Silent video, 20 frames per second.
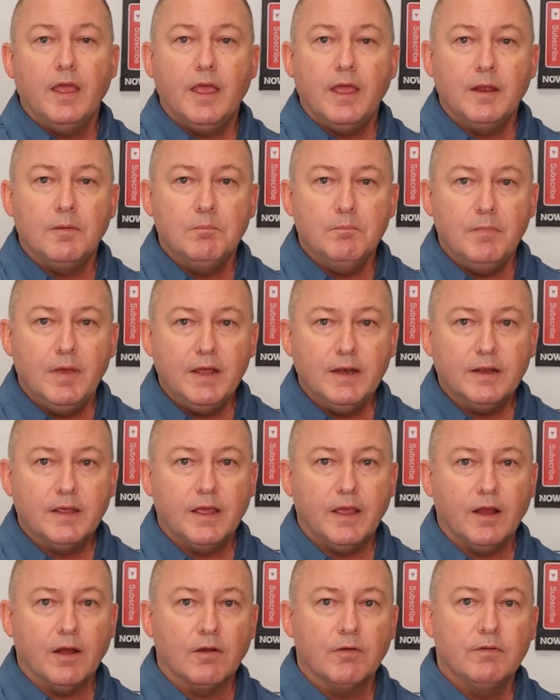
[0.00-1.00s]
And
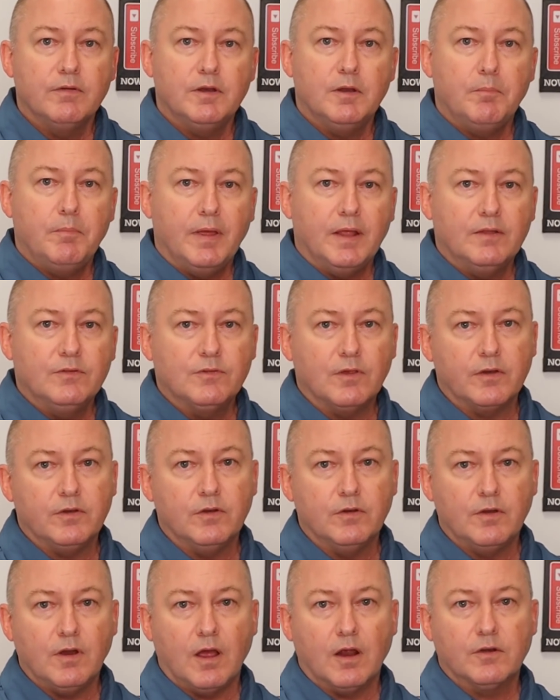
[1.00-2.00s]
Medicare depends on
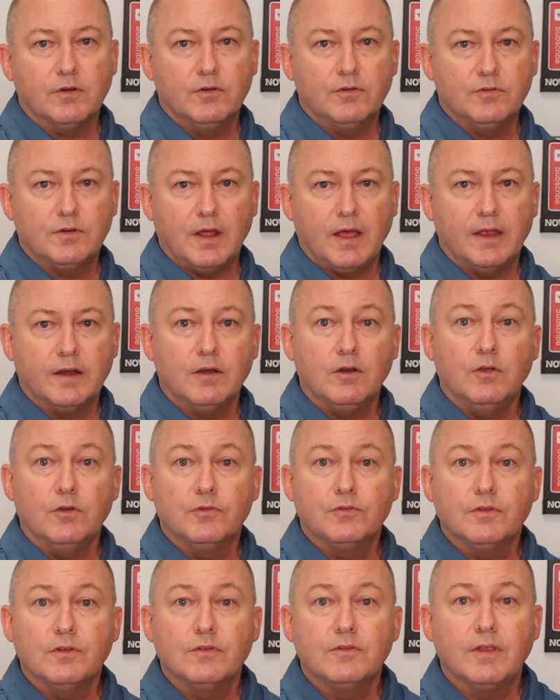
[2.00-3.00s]
your doctor's
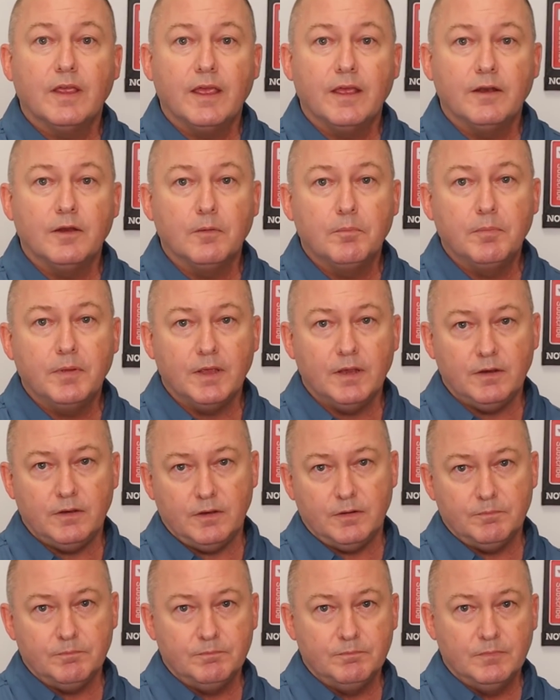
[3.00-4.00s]
diagnosis and
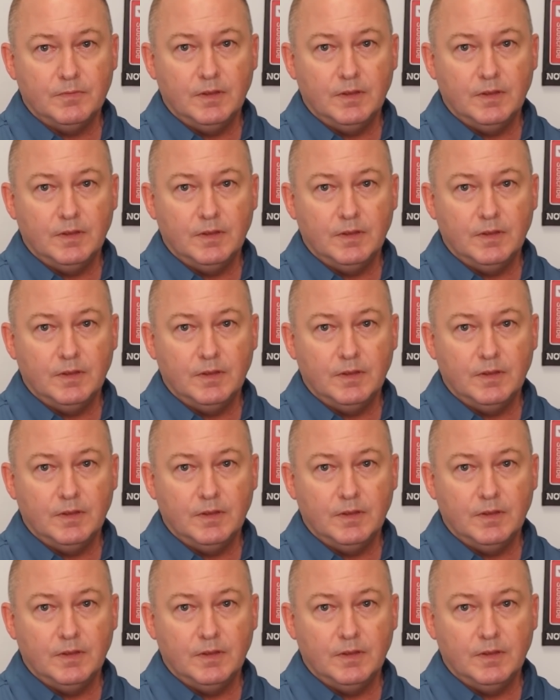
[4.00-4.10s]
opinion.